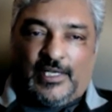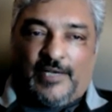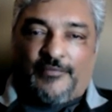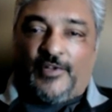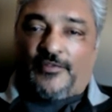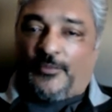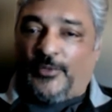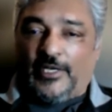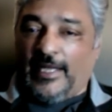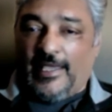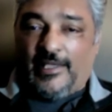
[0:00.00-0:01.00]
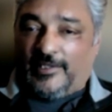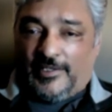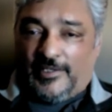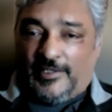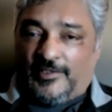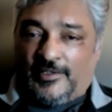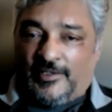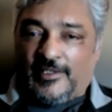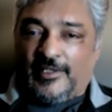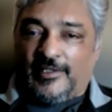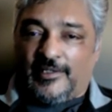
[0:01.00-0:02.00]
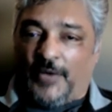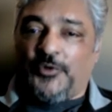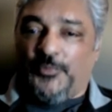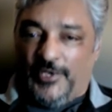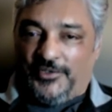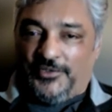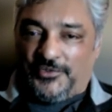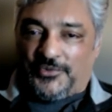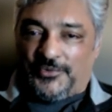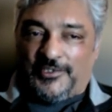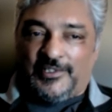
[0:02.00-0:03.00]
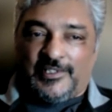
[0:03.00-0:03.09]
I've never been an alien. That would be unusual.